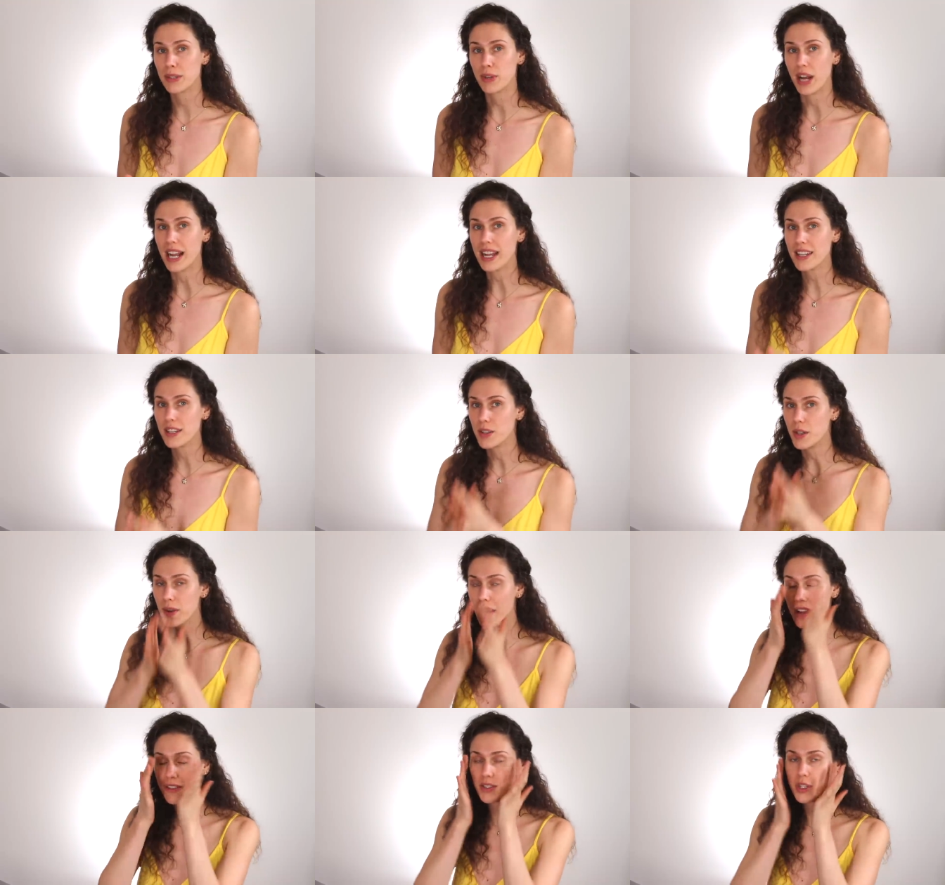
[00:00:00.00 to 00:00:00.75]
right, you
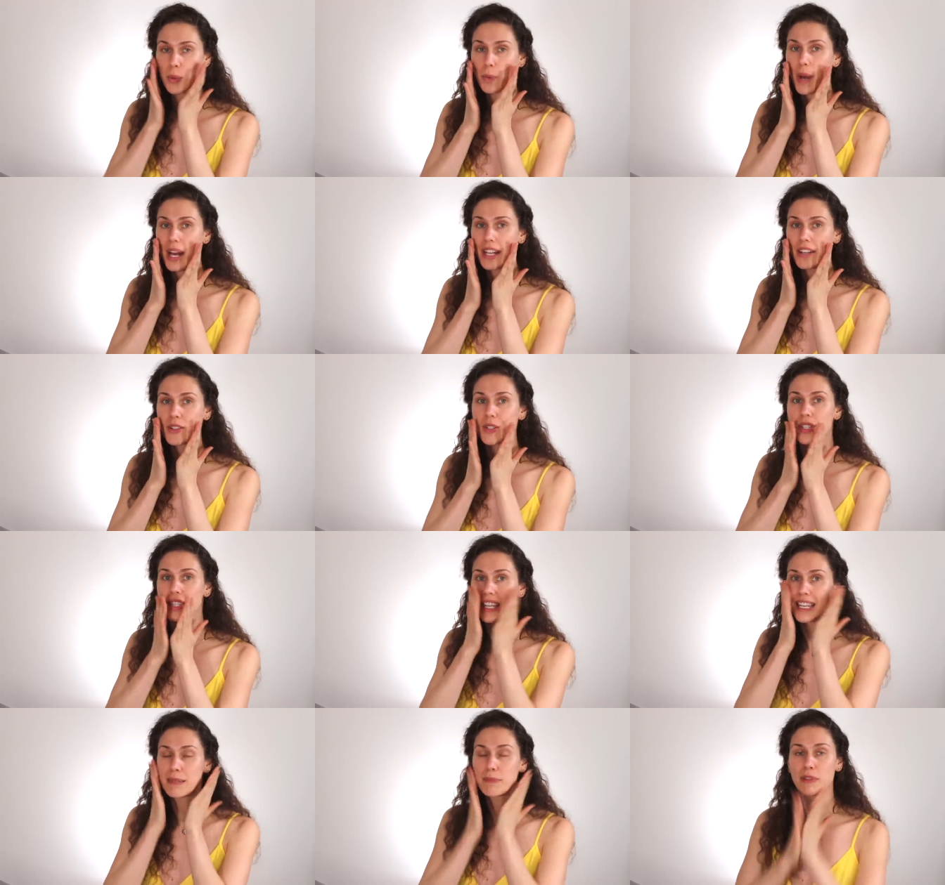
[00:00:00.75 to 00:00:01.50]
don't have to wet your
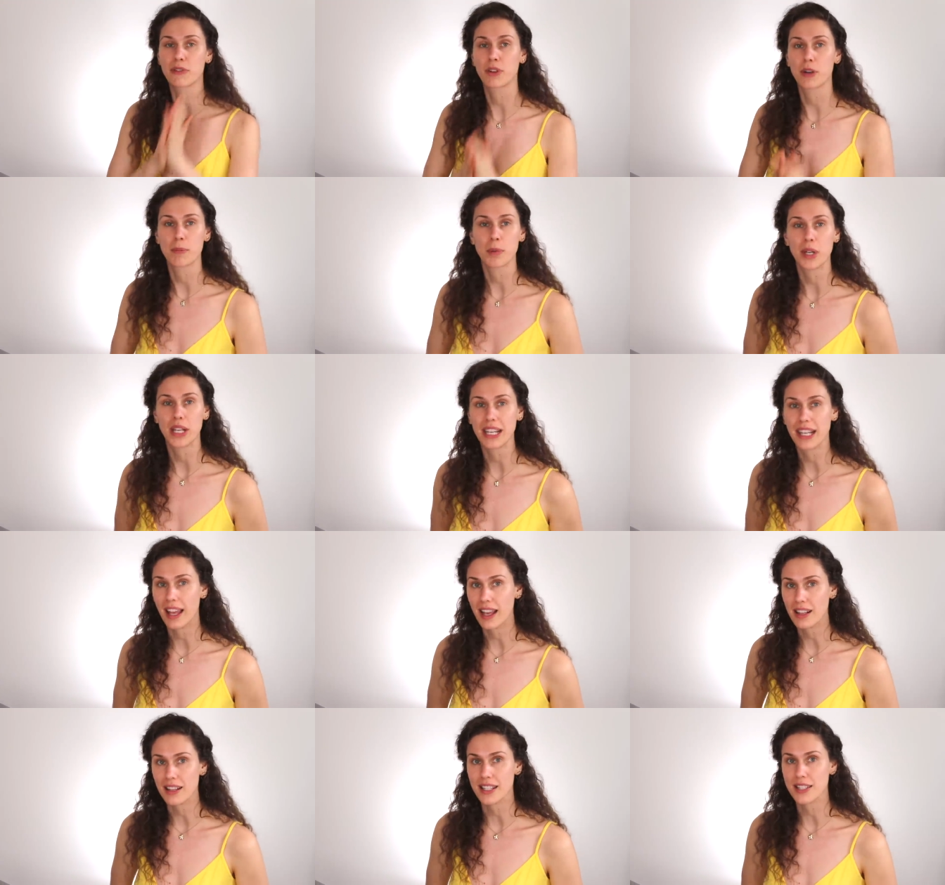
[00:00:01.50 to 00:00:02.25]
skin before putting
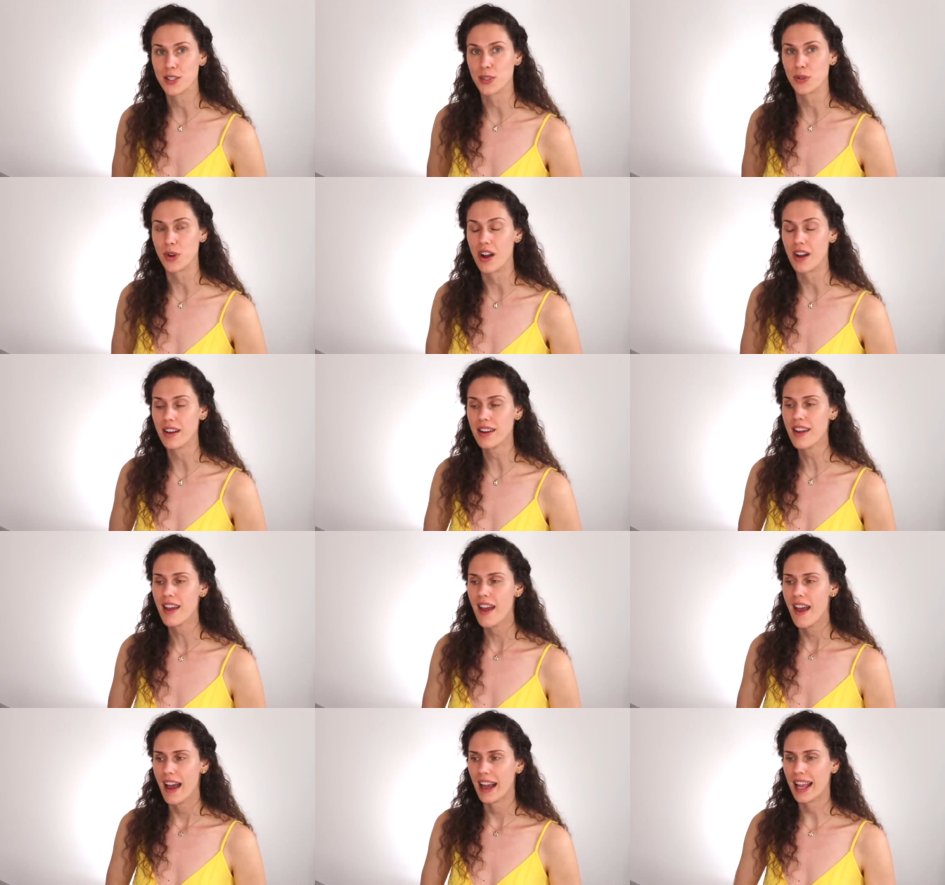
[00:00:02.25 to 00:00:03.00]
a cleanser on.
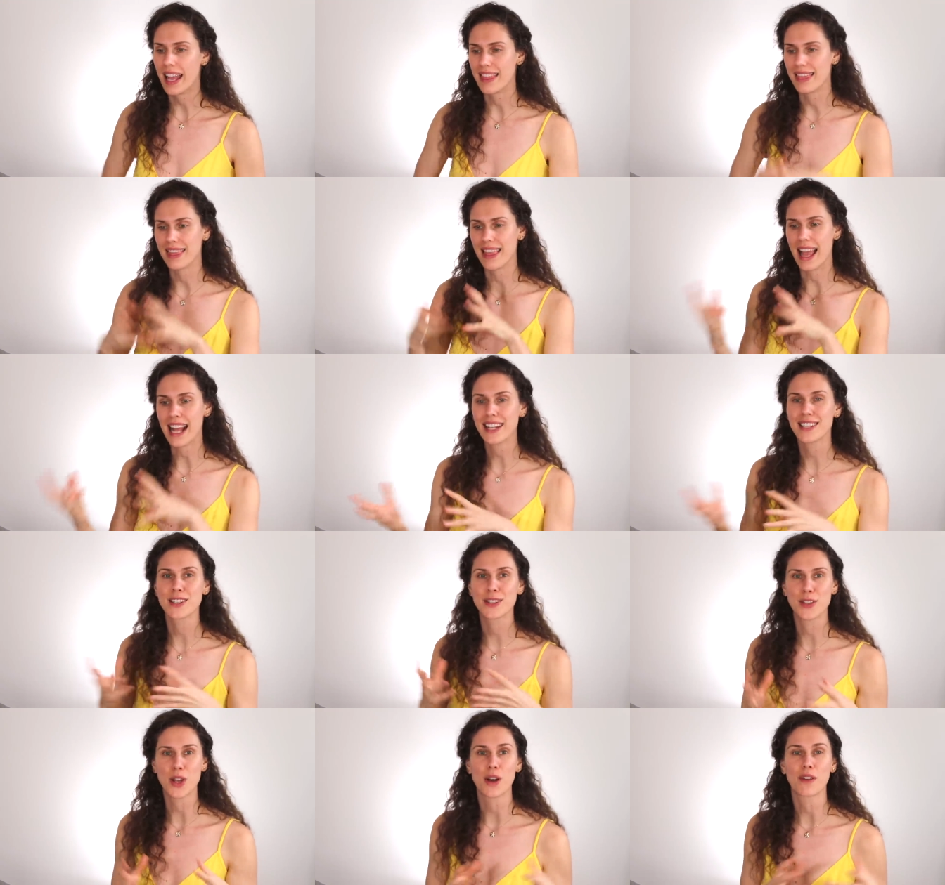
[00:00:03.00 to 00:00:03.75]
Again, like
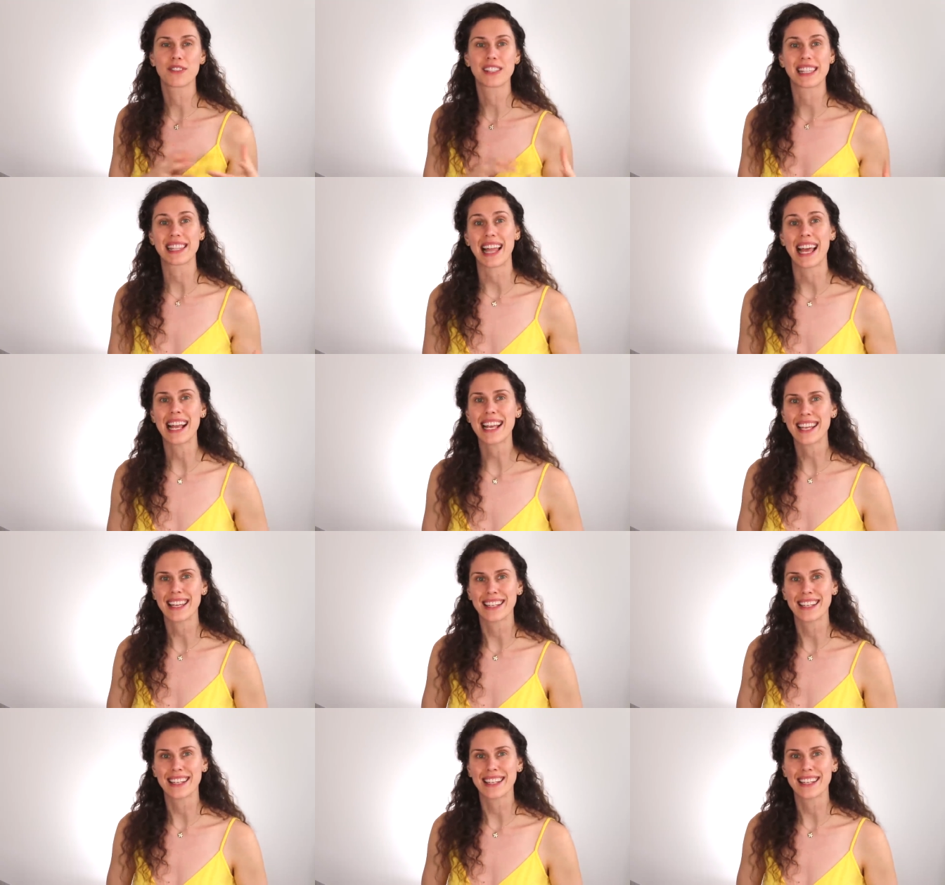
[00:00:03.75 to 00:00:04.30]
dissolves like